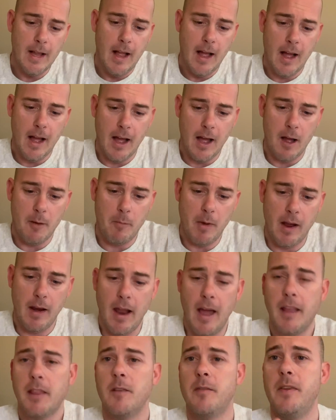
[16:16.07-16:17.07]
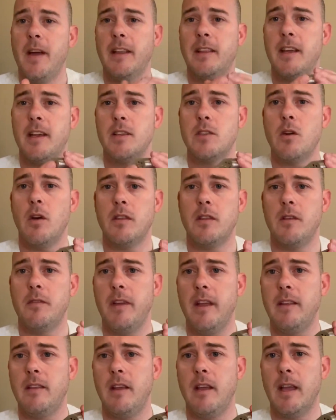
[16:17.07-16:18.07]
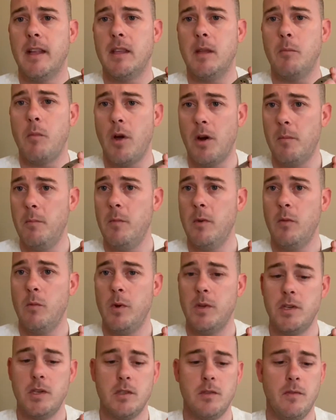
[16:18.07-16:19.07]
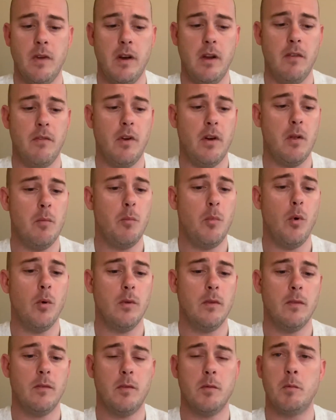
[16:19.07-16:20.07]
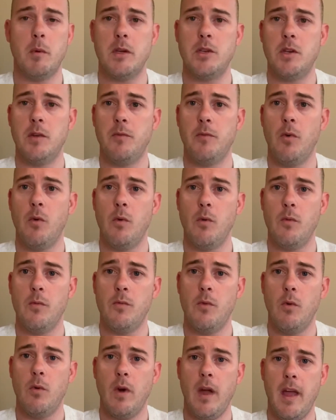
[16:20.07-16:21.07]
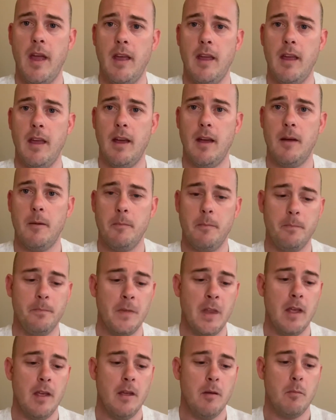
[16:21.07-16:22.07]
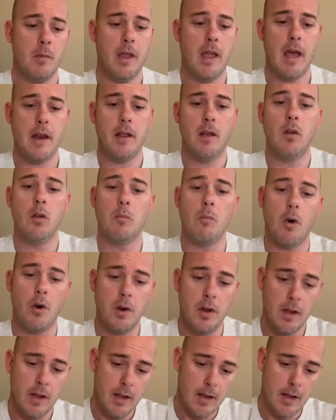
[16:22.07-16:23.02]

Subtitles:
I like the fact that it's got the venting at the bottom, which is very, very important, especially for a mechanical mod.